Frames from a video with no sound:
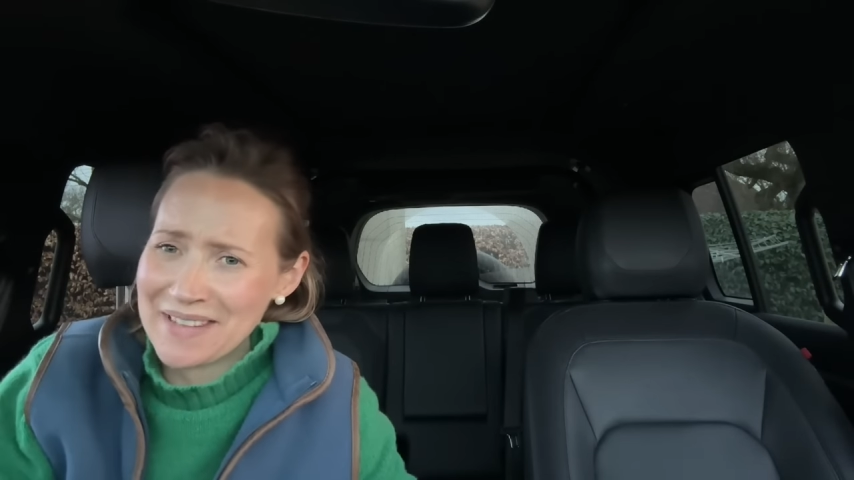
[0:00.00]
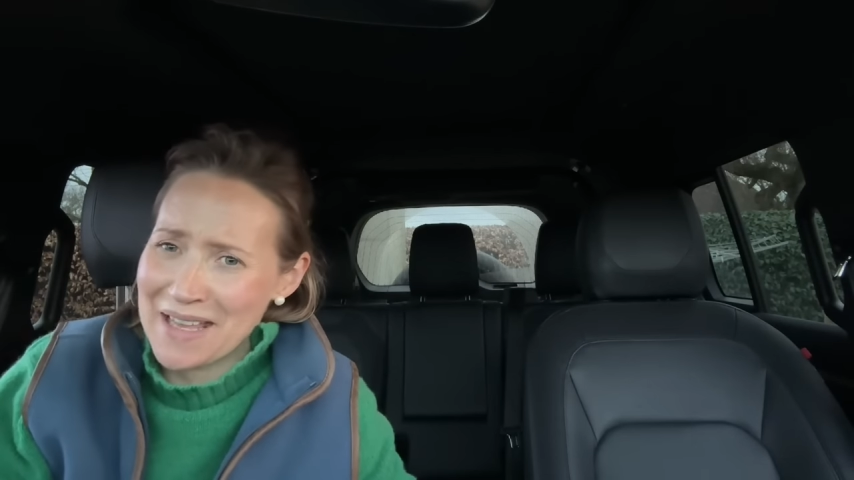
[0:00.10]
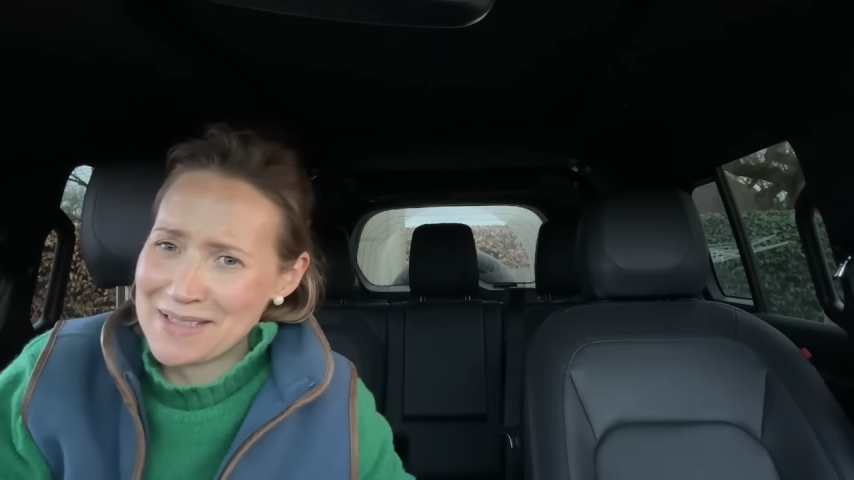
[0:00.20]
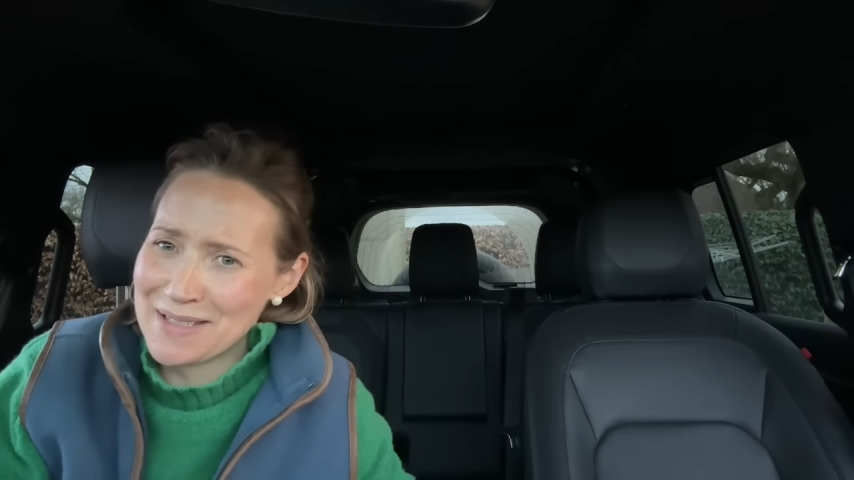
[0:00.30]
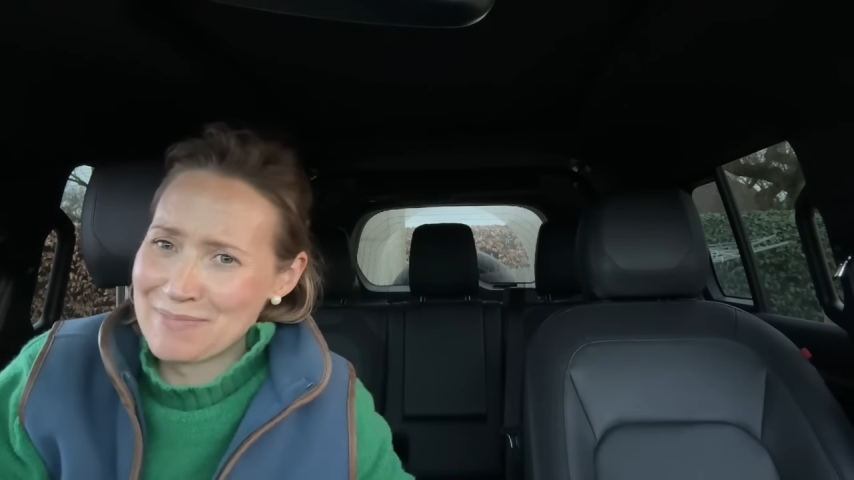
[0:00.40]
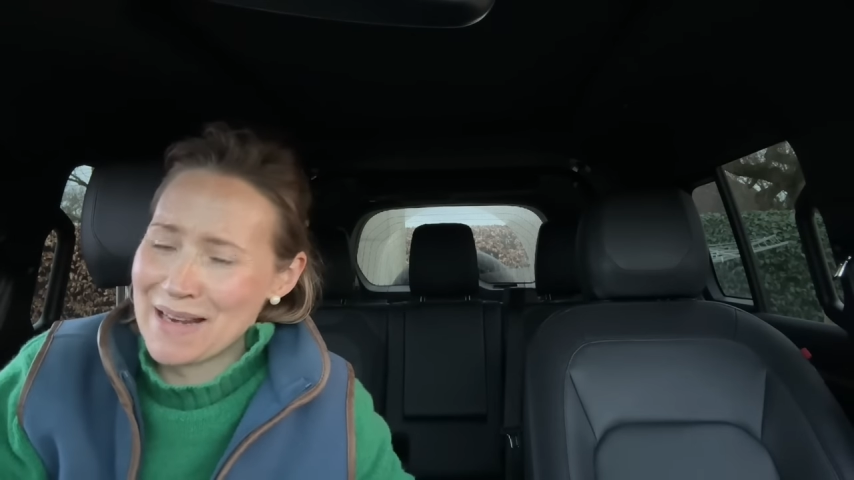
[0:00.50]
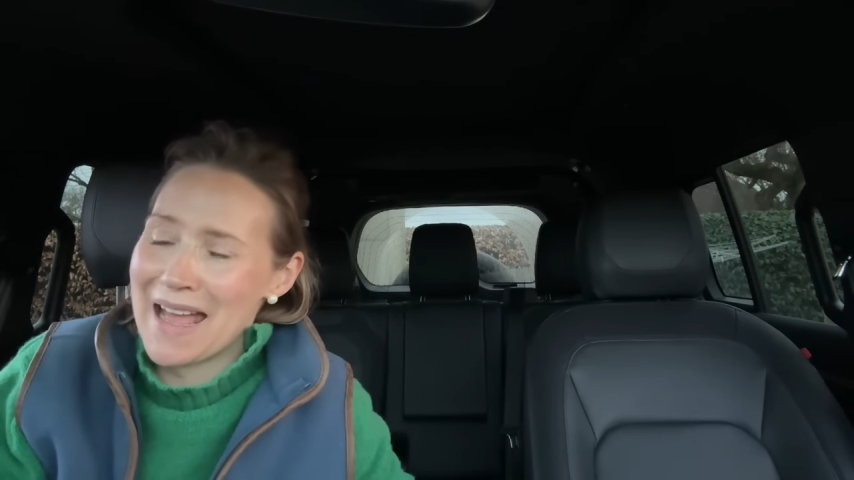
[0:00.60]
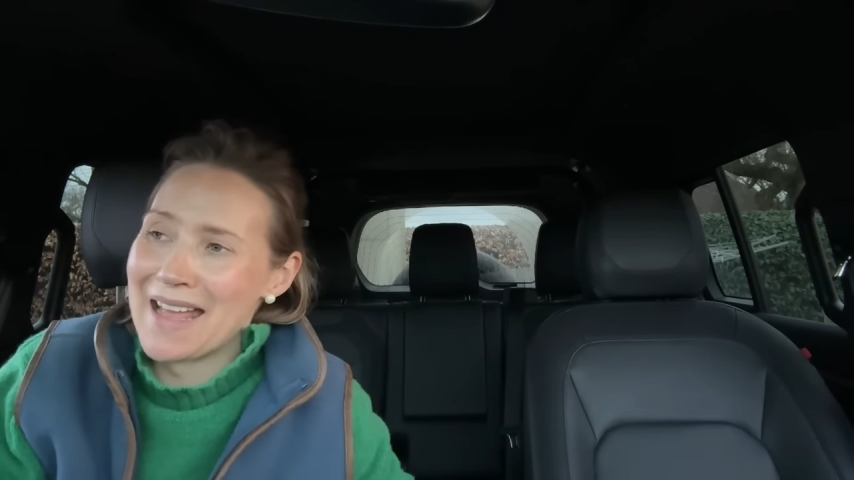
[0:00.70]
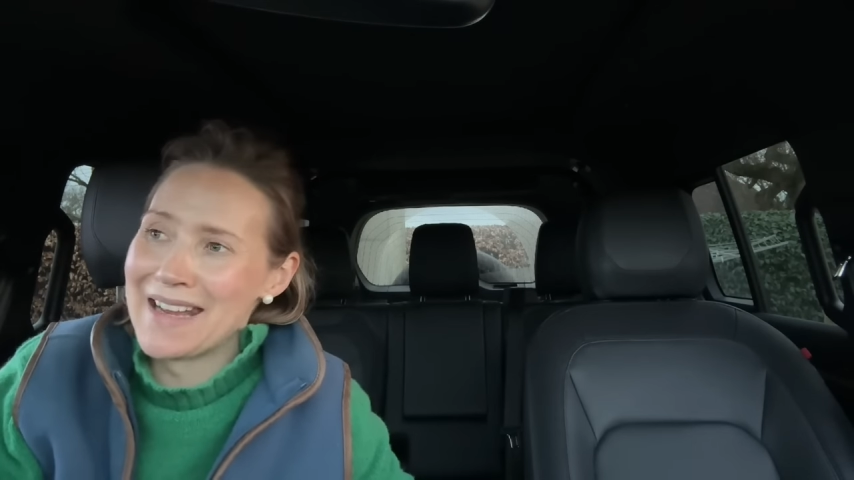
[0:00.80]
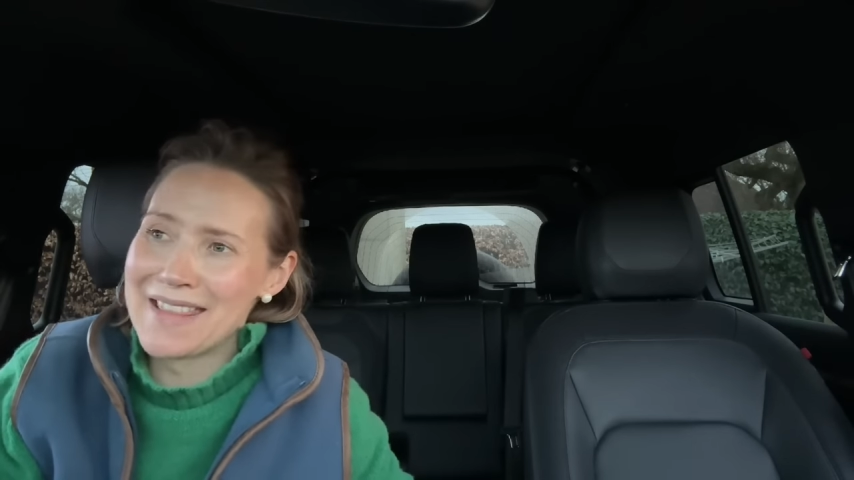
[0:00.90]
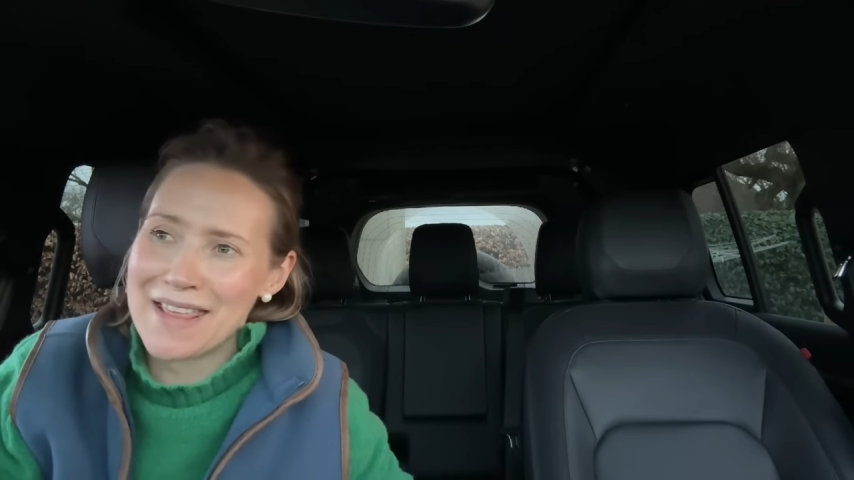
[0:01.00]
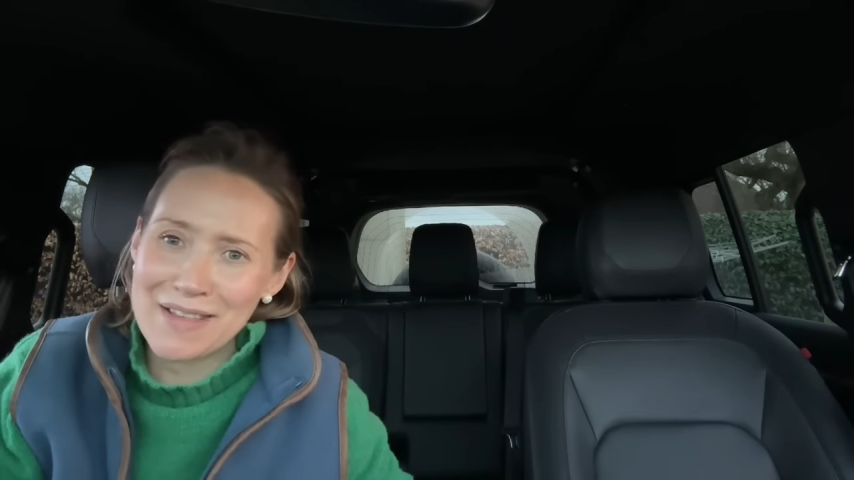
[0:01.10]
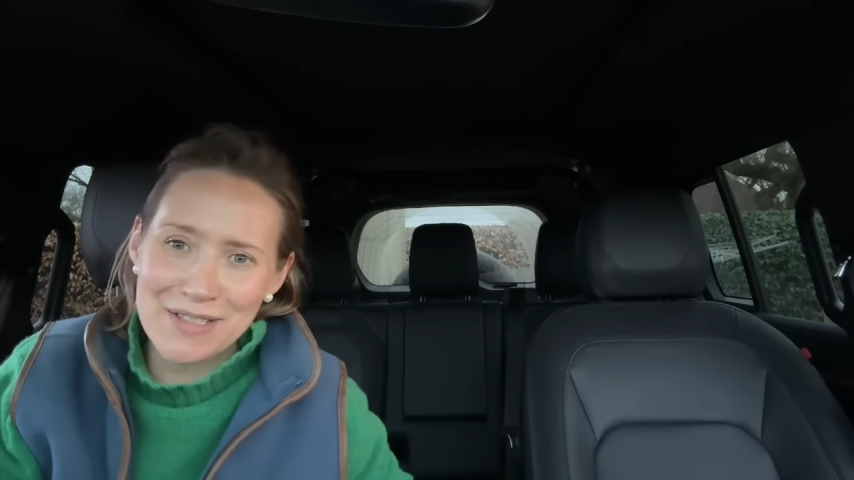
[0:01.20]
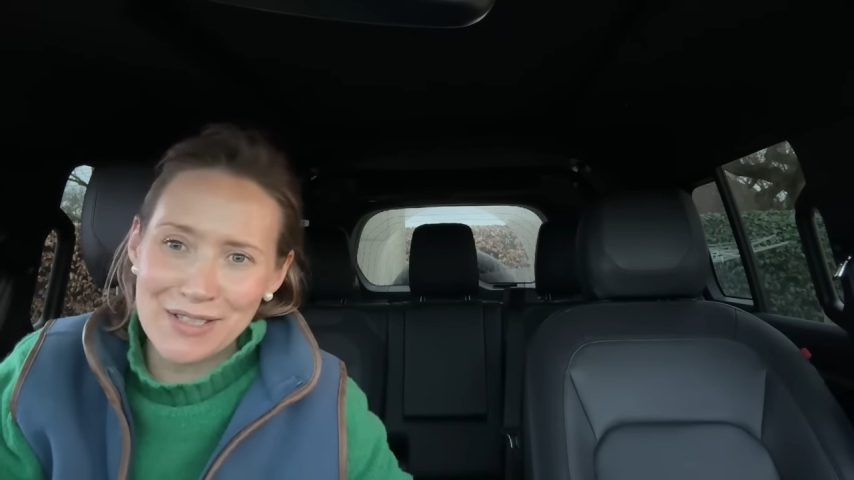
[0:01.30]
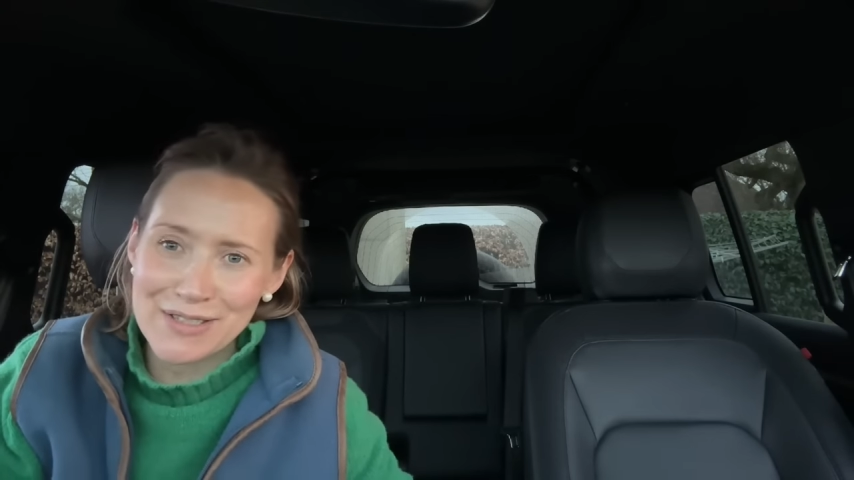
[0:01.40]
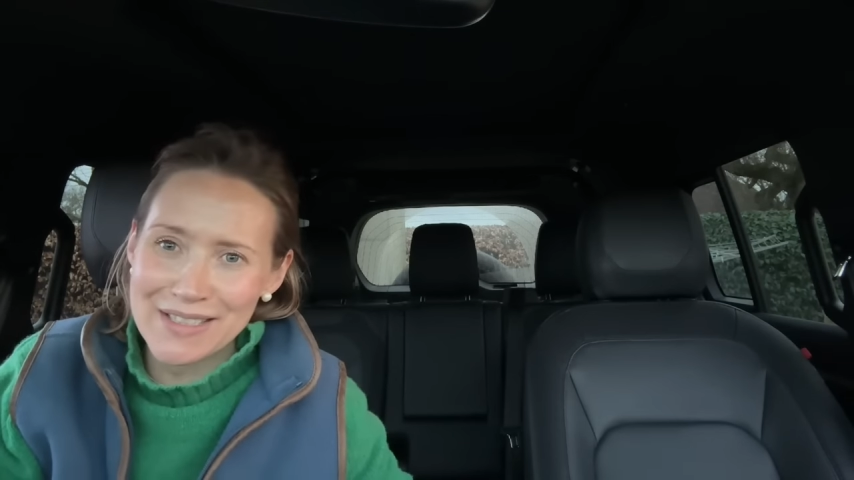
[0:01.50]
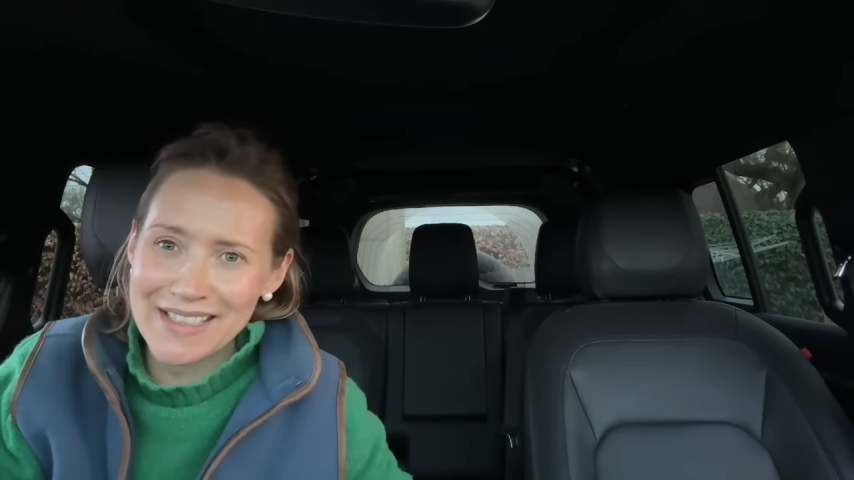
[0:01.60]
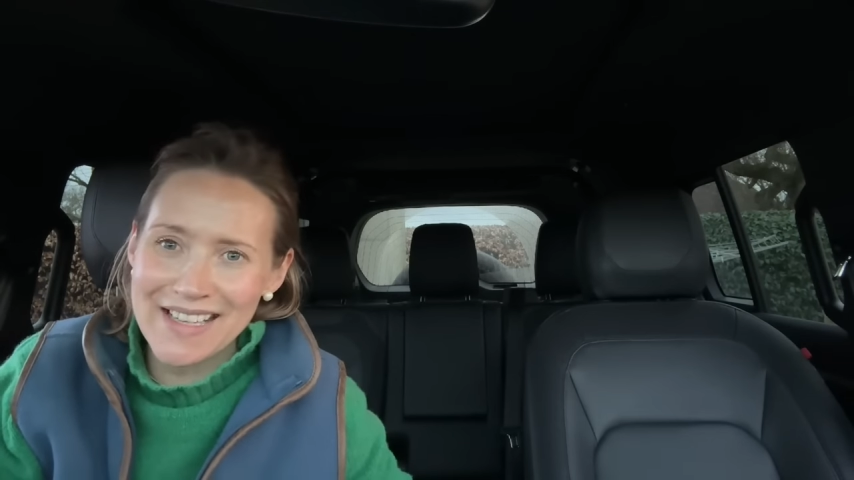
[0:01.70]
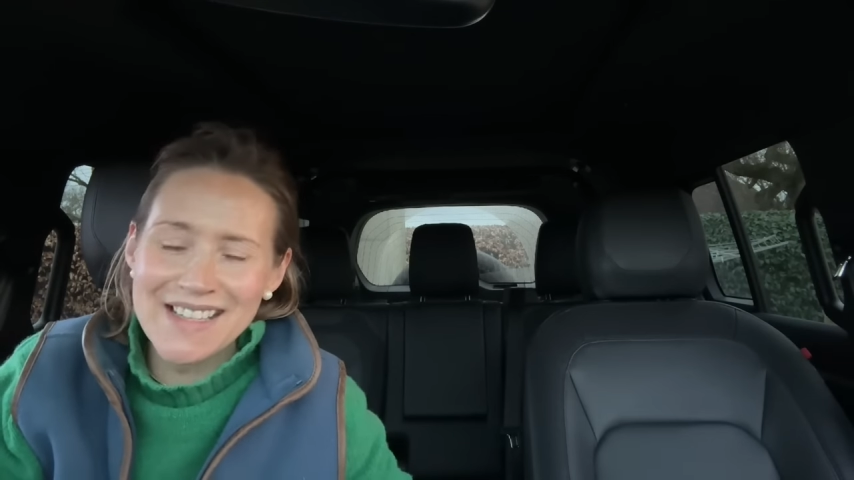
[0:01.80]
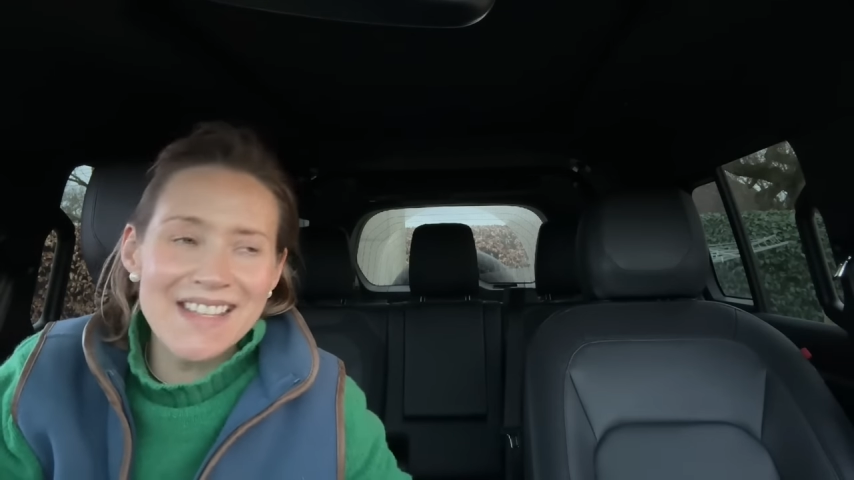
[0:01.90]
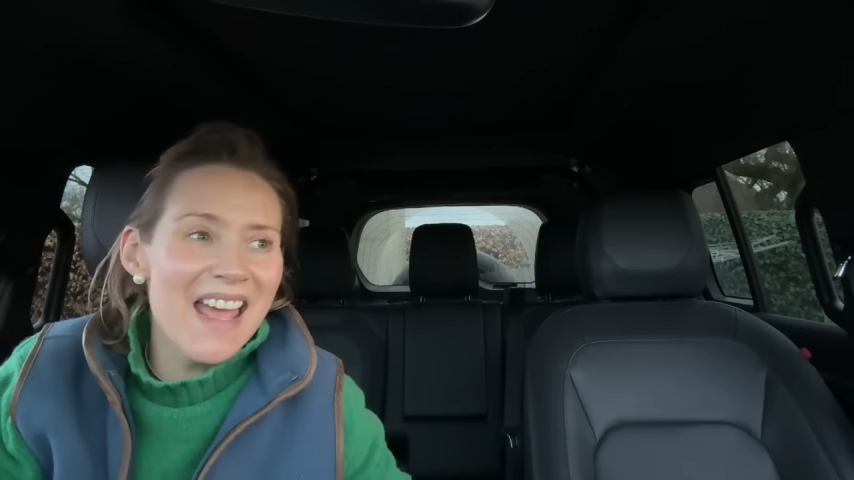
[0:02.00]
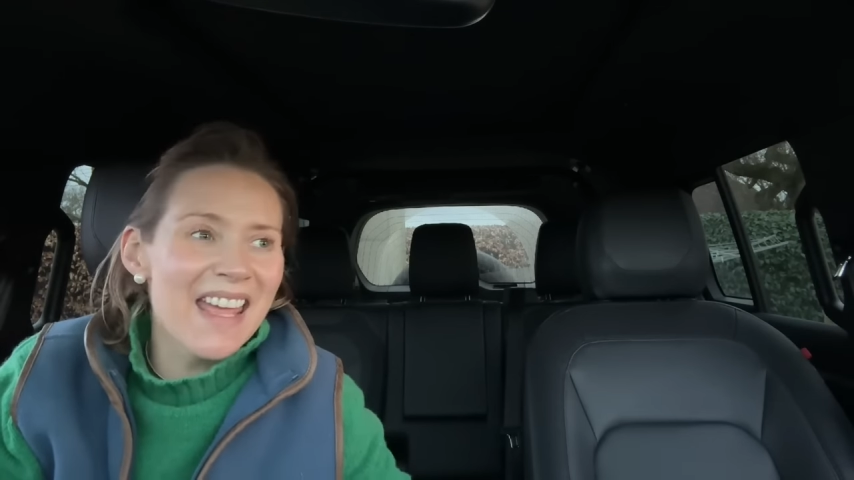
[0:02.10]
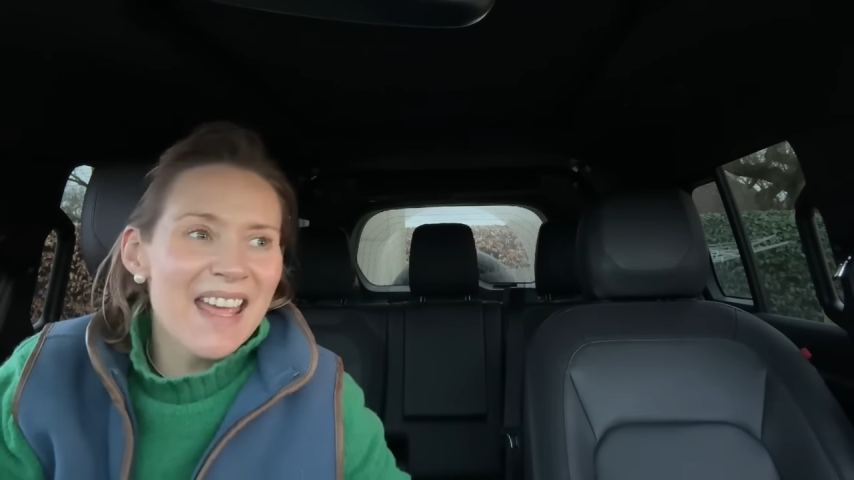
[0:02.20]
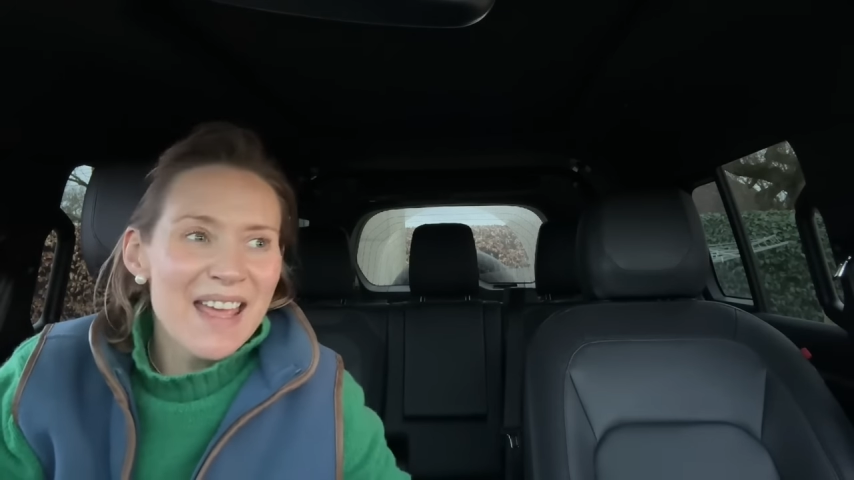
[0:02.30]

That's the plan. And then the children are going to say,